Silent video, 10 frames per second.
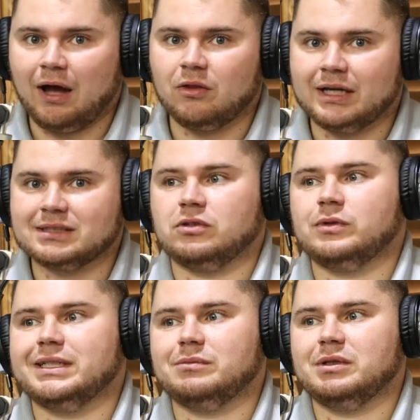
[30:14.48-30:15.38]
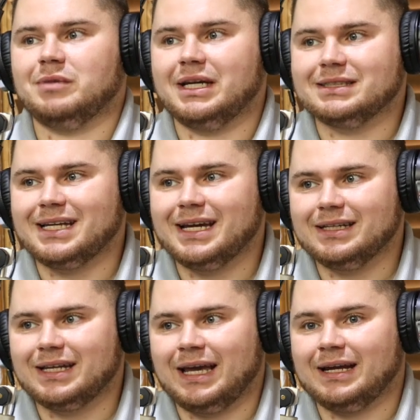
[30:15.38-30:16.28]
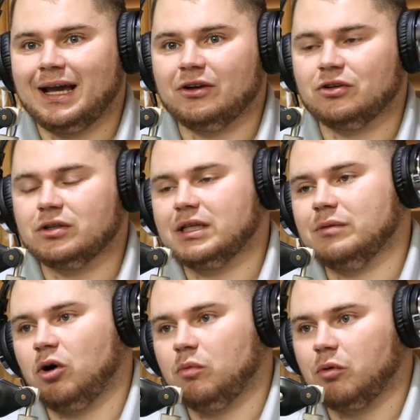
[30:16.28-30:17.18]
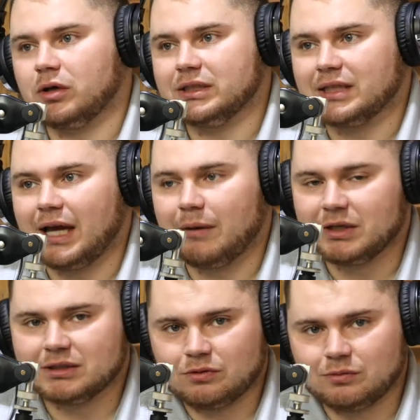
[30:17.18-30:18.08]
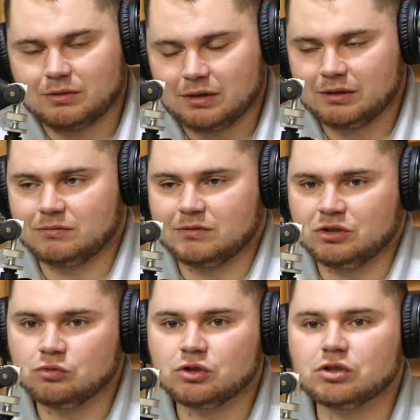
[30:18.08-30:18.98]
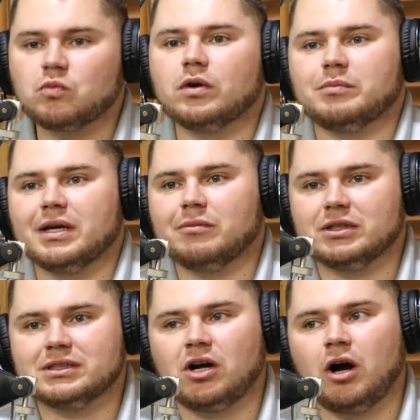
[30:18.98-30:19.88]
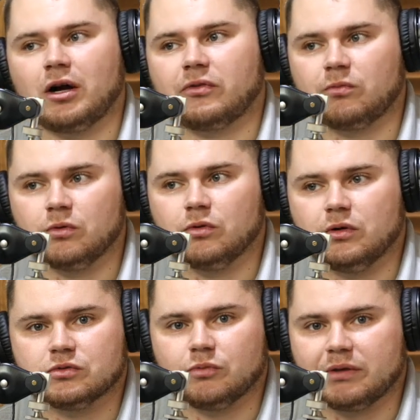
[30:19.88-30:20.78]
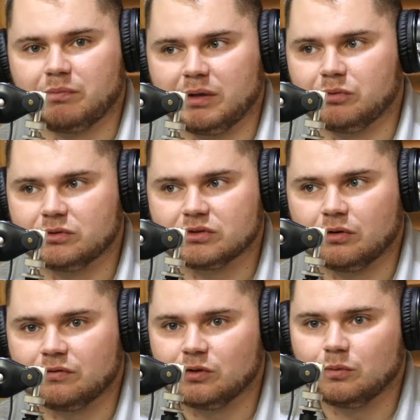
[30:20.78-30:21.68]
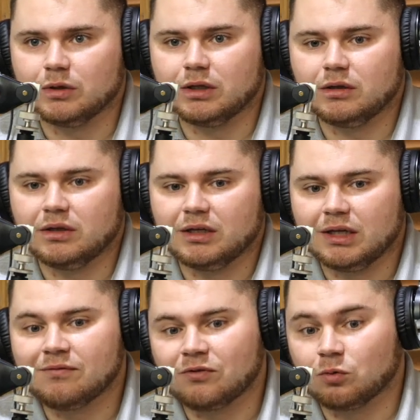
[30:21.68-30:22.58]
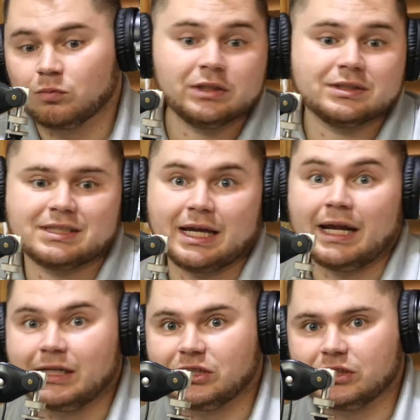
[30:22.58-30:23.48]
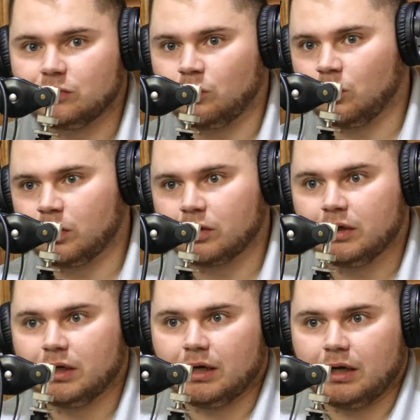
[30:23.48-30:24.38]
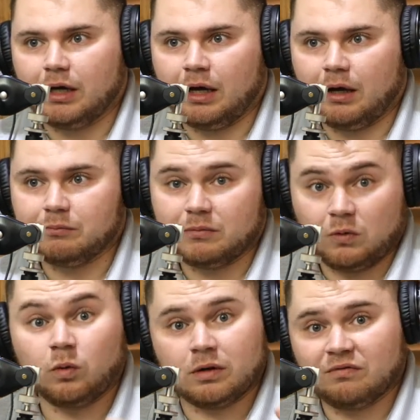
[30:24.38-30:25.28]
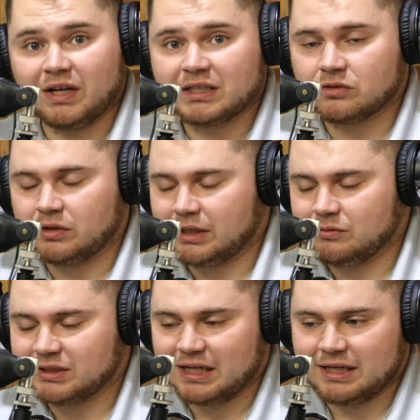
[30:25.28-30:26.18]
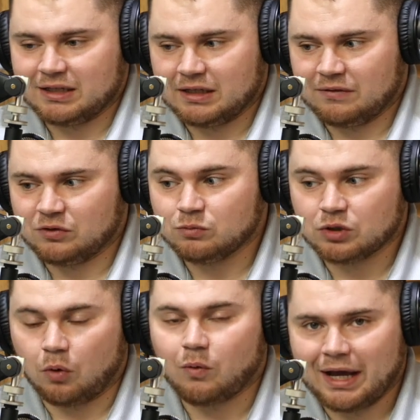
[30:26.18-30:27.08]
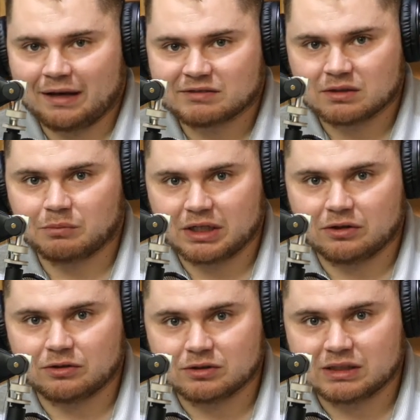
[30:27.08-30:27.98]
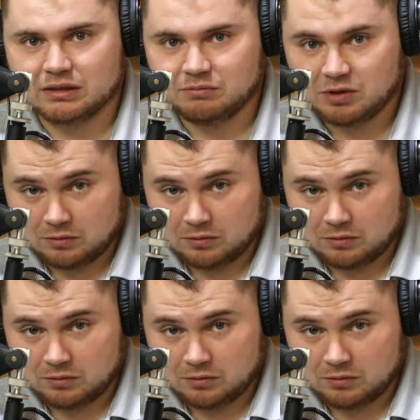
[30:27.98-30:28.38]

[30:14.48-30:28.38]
that's going to be maintained and how you're going to keep all parties happy. So you just want to be able to talk through those with people. So if you're a real estate agent or an investor, like you're saying, if you don't have somebody on your team,